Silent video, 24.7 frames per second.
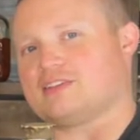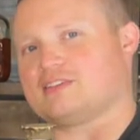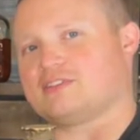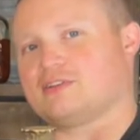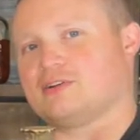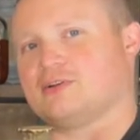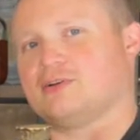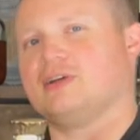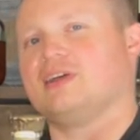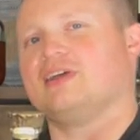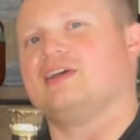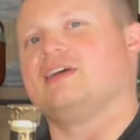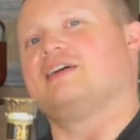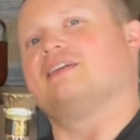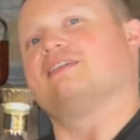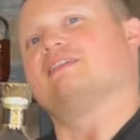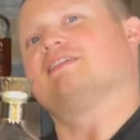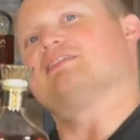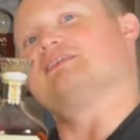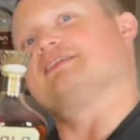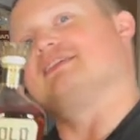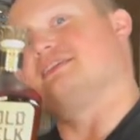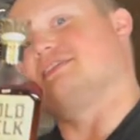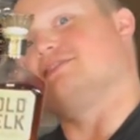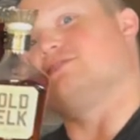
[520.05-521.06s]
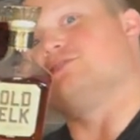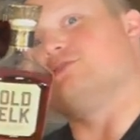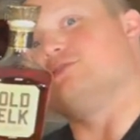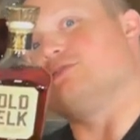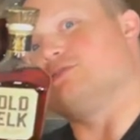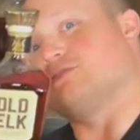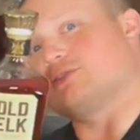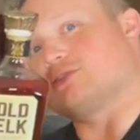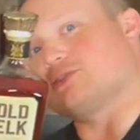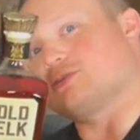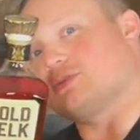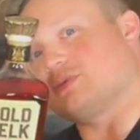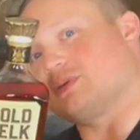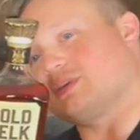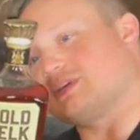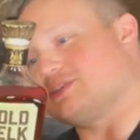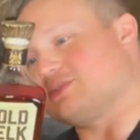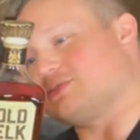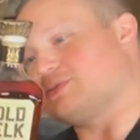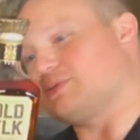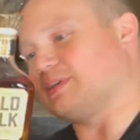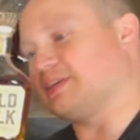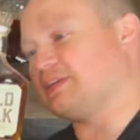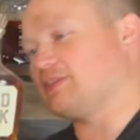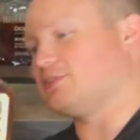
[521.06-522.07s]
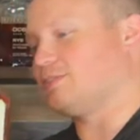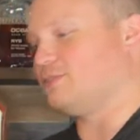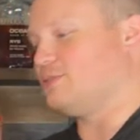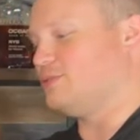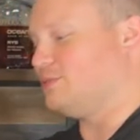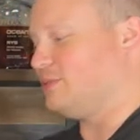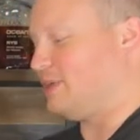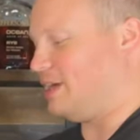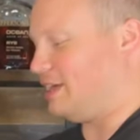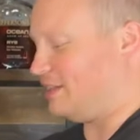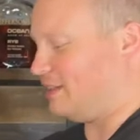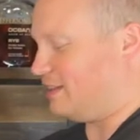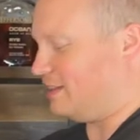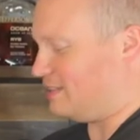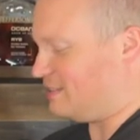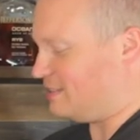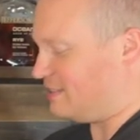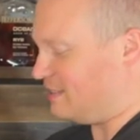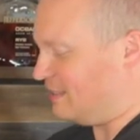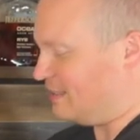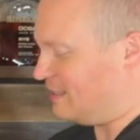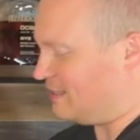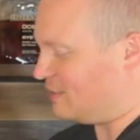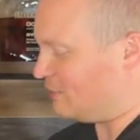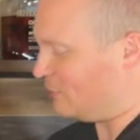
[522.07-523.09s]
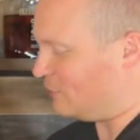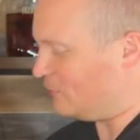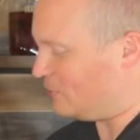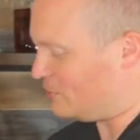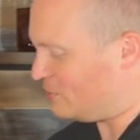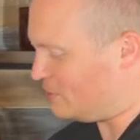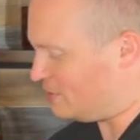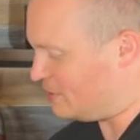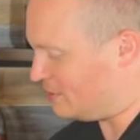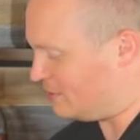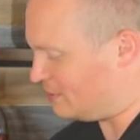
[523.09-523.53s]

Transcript: So this is new for 2022, at least this version.